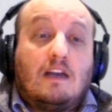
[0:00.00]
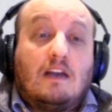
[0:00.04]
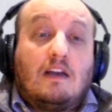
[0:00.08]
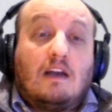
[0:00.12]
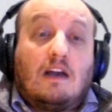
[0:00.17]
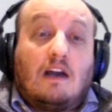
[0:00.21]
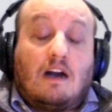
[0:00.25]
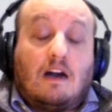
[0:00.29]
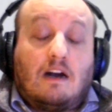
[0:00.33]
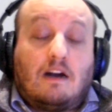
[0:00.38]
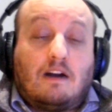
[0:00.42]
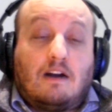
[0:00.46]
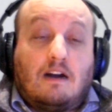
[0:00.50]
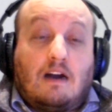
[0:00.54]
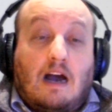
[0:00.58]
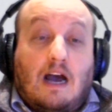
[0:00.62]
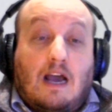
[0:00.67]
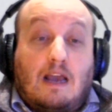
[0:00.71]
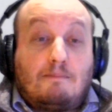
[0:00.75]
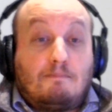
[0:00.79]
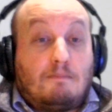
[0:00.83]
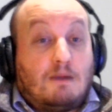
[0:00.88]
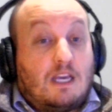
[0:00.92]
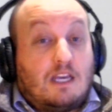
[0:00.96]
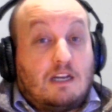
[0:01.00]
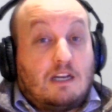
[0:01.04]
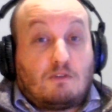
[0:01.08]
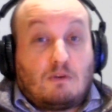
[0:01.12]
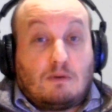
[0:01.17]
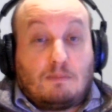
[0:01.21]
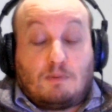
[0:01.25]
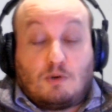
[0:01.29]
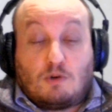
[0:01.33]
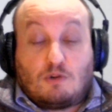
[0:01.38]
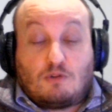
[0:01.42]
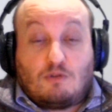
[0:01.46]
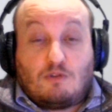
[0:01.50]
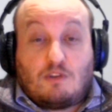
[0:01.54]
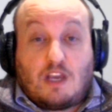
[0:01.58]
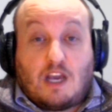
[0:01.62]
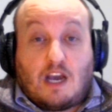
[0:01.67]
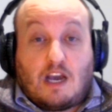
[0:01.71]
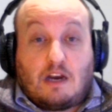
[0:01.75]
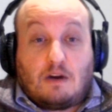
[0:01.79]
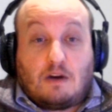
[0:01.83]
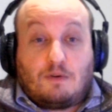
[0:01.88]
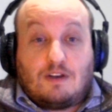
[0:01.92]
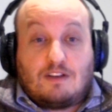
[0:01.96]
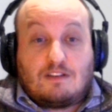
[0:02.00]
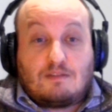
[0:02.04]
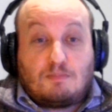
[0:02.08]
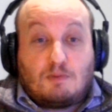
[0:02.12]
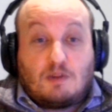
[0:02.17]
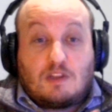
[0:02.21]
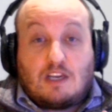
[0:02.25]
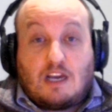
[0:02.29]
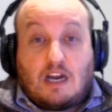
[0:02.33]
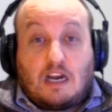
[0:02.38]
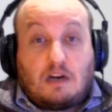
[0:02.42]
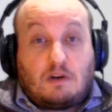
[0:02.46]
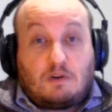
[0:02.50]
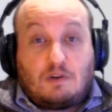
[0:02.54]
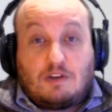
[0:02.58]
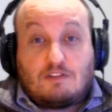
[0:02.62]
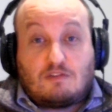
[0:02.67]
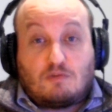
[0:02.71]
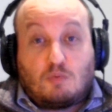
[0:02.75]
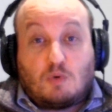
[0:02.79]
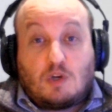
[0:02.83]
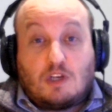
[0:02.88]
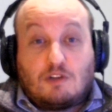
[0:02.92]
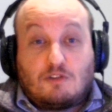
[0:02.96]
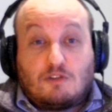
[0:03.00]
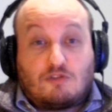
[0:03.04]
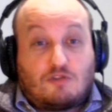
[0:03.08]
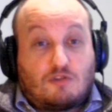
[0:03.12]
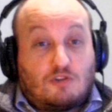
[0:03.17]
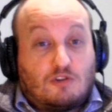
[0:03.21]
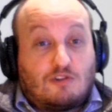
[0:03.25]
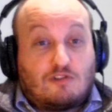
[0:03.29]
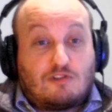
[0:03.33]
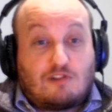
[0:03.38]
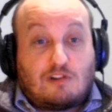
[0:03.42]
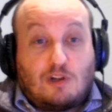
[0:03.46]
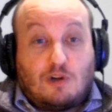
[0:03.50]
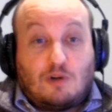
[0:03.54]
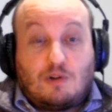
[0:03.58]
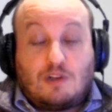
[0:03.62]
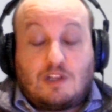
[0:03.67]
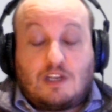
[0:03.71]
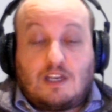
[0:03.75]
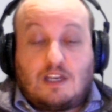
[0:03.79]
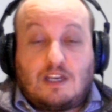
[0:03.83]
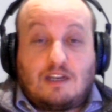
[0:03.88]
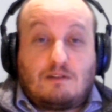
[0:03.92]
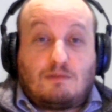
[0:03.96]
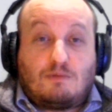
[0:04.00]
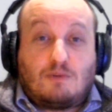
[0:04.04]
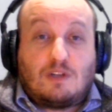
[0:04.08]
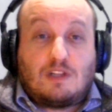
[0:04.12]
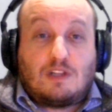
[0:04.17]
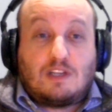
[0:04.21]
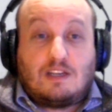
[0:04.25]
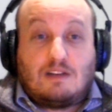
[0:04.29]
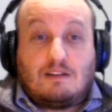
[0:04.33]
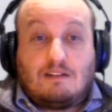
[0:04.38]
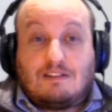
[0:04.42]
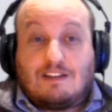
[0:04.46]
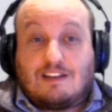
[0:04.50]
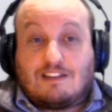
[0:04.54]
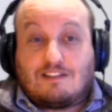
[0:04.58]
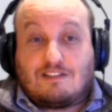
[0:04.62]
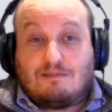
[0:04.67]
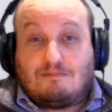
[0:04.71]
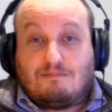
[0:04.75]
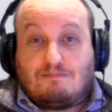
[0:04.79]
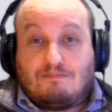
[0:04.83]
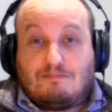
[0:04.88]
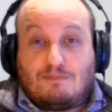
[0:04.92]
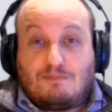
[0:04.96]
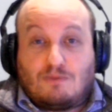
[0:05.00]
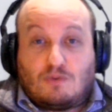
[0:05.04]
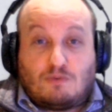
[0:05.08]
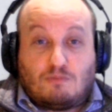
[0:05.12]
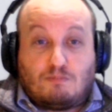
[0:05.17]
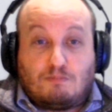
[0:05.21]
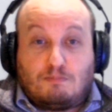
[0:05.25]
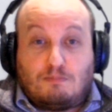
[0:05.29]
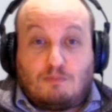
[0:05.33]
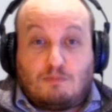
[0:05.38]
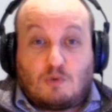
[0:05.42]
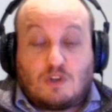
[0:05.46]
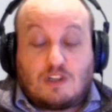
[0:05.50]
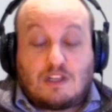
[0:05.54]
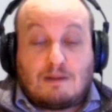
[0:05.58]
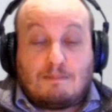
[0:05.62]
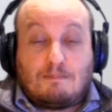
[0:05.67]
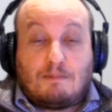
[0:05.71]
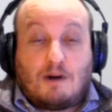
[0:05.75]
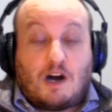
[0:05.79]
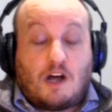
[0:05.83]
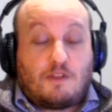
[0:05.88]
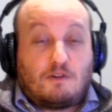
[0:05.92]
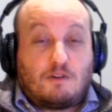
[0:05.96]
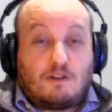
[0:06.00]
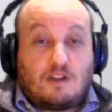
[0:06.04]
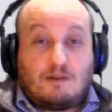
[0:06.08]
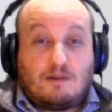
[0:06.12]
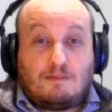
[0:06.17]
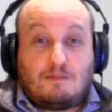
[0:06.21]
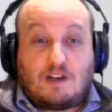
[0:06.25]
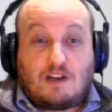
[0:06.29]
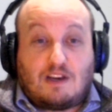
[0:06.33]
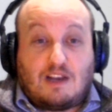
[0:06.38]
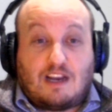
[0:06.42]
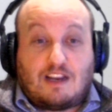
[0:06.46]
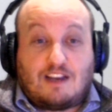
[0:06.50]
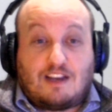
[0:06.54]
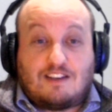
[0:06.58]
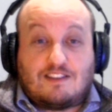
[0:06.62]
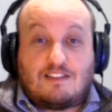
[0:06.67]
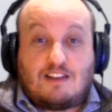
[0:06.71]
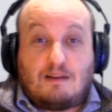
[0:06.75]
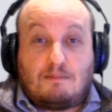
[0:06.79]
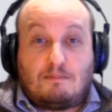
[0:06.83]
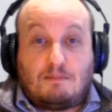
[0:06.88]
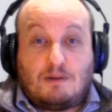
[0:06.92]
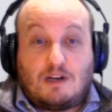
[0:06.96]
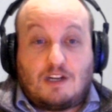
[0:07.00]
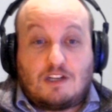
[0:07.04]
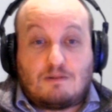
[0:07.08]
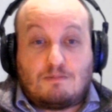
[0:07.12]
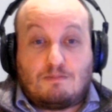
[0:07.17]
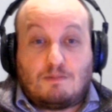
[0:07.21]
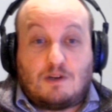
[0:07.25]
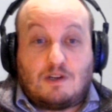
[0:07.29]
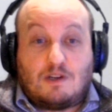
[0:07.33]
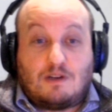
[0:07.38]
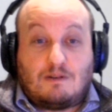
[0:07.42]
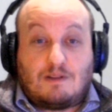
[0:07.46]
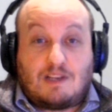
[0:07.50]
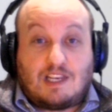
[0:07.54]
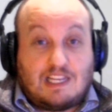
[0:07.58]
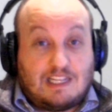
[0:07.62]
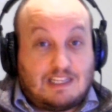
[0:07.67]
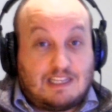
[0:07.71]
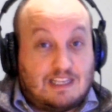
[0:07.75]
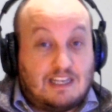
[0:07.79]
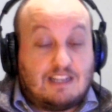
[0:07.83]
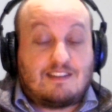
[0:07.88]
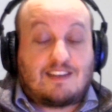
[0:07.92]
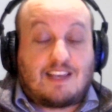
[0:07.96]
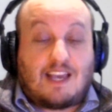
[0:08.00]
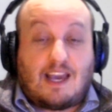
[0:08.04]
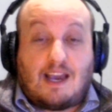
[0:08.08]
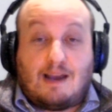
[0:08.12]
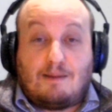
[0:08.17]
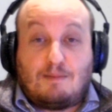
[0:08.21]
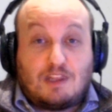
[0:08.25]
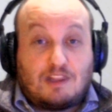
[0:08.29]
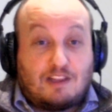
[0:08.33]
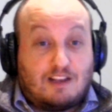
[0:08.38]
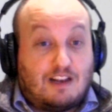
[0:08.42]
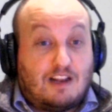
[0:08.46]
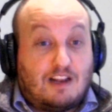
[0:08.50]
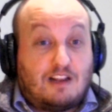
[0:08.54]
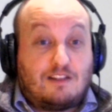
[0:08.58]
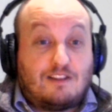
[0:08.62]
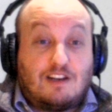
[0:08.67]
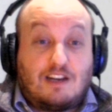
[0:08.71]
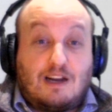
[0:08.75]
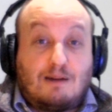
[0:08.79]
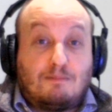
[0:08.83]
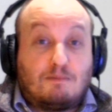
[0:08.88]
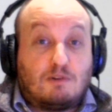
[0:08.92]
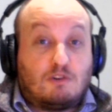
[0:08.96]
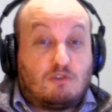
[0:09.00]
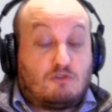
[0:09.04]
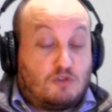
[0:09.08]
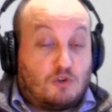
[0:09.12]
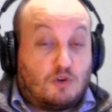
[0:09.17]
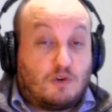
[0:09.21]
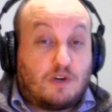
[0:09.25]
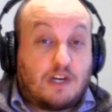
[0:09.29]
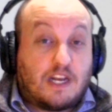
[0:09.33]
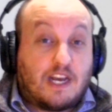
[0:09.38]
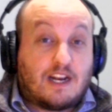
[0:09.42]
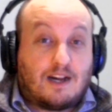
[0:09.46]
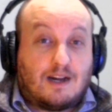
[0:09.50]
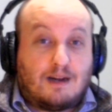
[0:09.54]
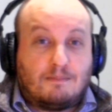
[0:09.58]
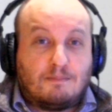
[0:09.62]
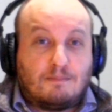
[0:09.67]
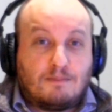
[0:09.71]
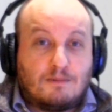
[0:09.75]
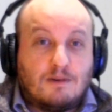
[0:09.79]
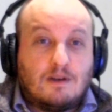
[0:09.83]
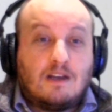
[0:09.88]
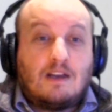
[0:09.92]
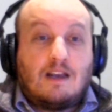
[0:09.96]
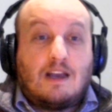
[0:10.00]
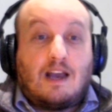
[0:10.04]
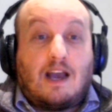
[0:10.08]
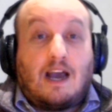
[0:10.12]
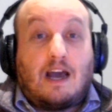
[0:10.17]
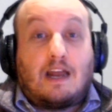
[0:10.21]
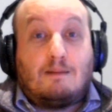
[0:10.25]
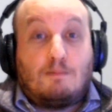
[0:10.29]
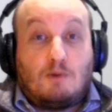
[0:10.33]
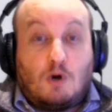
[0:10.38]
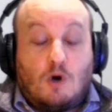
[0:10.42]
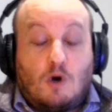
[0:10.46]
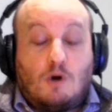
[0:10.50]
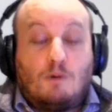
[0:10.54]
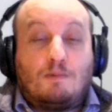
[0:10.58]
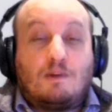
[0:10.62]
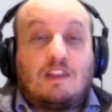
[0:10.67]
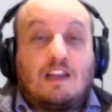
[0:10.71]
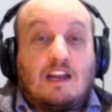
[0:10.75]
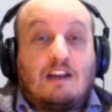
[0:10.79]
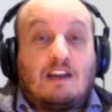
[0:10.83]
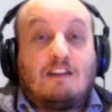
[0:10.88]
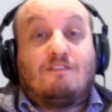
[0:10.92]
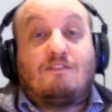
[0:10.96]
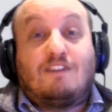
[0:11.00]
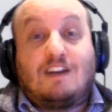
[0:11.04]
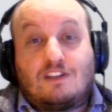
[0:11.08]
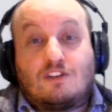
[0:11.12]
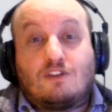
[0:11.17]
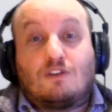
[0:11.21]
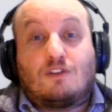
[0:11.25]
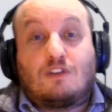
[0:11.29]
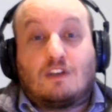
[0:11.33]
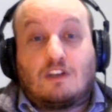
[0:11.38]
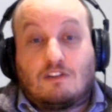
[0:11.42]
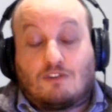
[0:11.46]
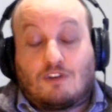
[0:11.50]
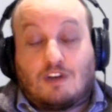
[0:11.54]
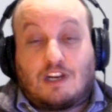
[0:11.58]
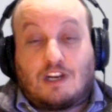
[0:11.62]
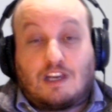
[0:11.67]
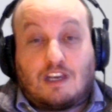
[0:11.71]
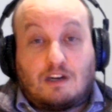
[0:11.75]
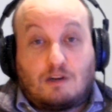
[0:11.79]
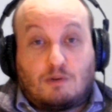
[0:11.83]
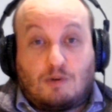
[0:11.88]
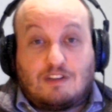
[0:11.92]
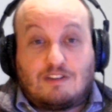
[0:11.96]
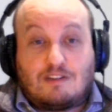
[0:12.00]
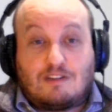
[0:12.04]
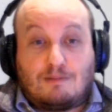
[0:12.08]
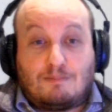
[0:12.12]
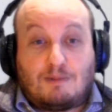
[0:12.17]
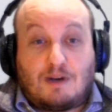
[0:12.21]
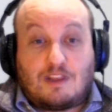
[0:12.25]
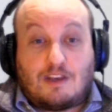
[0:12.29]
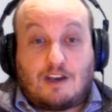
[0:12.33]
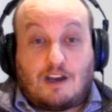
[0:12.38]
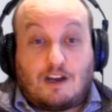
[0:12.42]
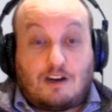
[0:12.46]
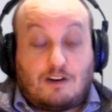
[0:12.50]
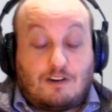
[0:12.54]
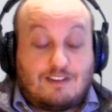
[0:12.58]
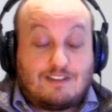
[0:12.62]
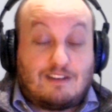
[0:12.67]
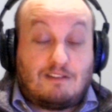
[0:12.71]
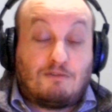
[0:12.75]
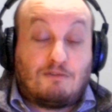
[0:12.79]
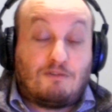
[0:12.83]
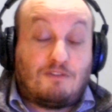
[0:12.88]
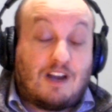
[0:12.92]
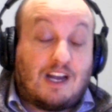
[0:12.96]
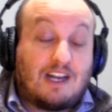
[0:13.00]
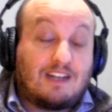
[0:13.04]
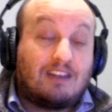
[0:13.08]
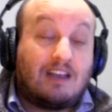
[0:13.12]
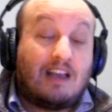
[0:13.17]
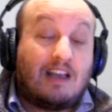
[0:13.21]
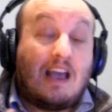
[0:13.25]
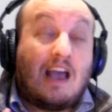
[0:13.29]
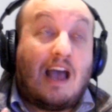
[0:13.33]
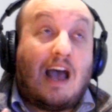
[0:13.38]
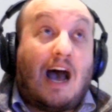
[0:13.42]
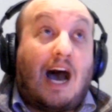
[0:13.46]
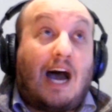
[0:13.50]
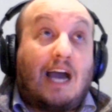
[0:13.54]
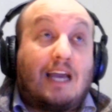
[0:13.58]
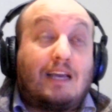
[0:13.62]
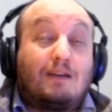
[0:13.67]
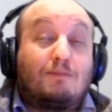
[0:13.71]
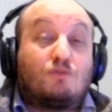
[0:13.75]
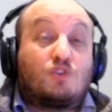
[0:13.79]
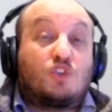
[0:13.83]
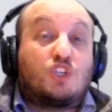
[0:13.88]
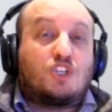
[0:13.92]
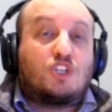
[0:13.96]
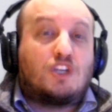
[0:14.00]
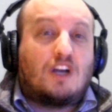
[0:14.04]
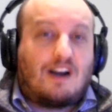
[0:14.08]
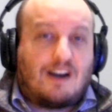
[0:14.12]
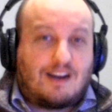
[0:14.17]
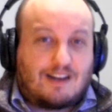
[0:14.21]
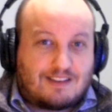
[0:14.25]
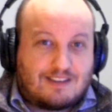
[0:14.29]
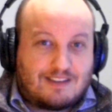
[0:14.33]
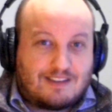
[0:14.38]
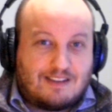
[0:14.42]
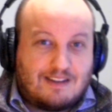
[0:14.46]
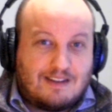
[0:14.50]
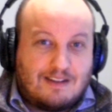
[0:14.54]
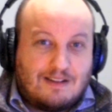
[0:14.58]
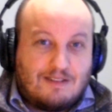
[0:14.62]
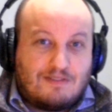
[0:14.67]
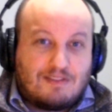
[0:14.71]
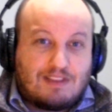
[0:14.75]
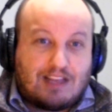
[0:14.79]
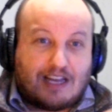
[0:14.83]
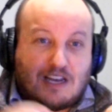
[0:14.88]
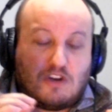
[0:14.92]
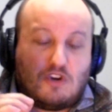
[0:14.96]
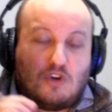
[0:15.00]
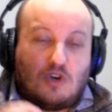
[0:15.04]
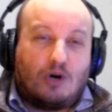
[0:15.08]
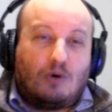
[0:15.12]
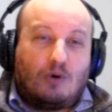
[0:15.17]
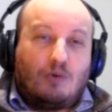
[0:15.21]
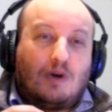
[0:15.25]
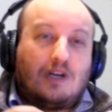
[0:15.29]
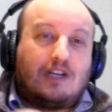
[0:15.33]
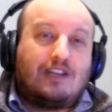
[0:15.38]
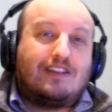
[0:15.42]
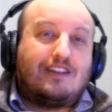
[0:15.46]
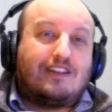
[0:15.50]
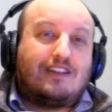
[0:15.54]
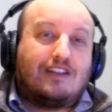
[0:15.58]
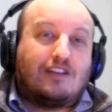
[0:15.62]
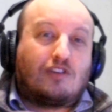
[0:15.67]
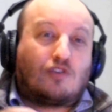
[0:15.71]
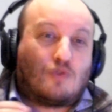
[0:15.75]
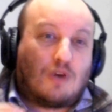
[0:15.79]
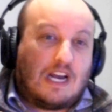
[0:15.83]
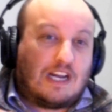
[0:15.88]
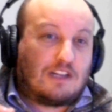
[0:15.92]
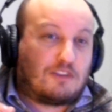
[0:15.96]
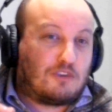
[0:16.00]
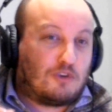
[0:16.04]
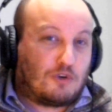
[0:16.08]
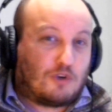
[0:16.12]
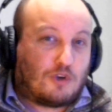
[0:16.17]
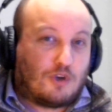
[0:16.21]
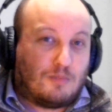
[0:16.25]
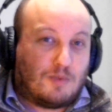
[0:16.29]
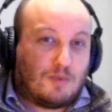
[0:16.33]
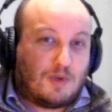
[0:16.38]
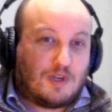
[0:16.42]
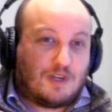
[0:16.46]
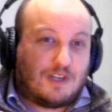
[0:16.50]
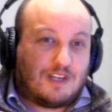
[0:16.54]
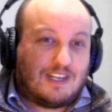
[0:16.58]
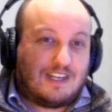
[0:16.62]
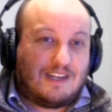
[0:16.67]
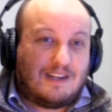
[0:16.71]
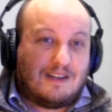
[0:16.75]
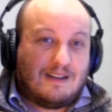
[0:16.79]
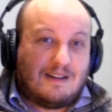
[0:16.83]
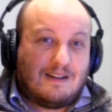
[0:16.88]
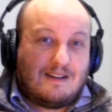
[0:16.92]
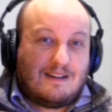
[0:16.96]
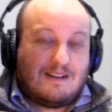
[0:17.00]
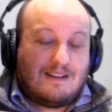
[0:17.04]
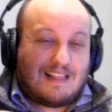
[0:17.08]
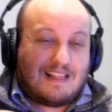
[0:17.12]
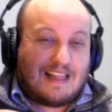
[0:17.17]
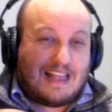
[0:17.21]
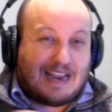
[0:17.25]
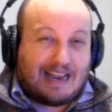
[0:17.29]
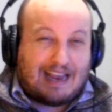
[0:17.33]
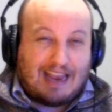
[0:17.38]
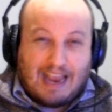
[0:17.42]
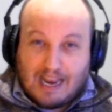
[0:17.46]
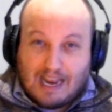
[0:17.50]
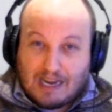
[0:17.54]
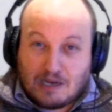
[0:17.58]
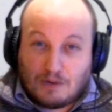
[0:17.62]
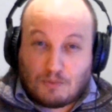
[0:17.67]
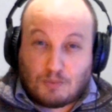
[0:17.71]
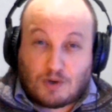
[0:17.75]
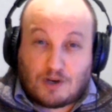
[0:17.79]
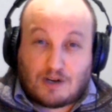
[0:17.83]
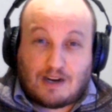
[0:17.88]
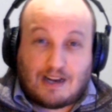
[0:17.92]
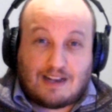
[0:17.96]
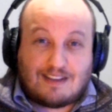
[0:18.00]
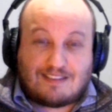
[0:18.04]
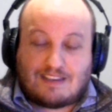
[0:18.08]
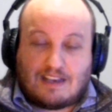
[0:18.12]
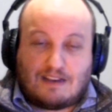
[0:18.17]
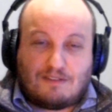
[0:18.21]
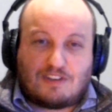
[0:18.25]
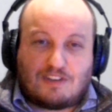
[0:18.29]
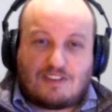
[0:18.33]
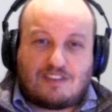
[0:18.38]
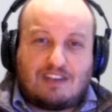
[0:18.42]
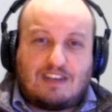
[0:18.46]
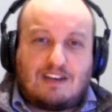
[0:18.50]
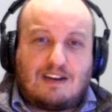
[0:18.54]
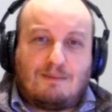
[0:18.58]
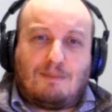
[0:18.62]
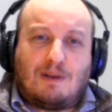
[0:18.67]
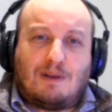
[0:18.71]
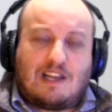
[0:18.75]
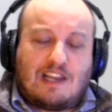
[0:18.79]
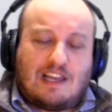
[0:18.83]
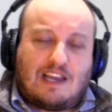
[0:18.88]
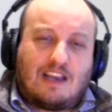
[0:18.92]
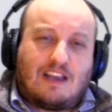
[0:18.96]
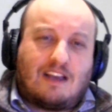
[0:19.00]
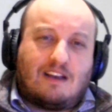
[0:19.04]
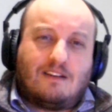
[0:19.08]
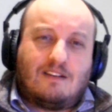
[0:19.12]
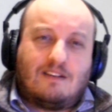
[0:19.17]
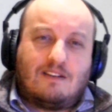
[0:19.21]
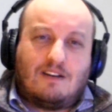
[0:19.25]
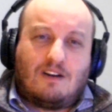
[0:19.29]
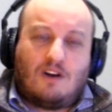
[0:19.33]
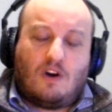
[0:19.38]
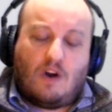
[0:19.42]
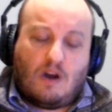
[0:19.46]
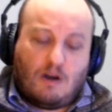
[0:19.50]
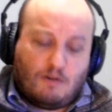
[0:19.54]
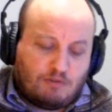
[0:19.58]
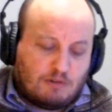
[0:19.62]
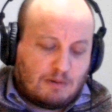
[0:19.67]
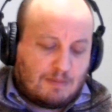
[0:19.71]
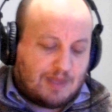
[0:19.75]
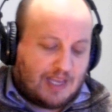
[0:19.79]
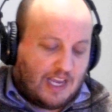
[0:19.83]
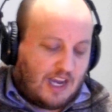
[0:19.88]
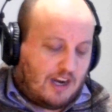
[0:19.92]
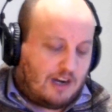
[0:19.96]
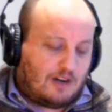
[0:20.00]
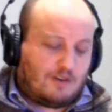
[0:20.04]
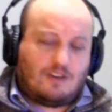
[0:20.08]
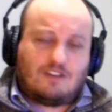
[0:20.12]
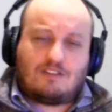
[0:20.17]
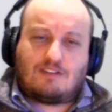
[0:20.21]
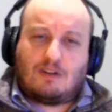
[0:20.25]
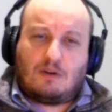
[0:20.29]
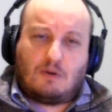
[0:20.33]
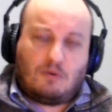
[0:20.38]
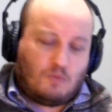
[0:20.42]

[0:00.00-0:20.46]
I made a report to the IRS, but the IRS wheels turn slowly, and really it doesn't really bother them, I guess, that much. But he did scam it. The numbers don't add up, and I'm hoping that eventually he's going to get arrested by the IRS. In fact, I am shocked that no one in the detractor community, like anywhere, has ever seen him been like, "Oh, I'm from the IRS.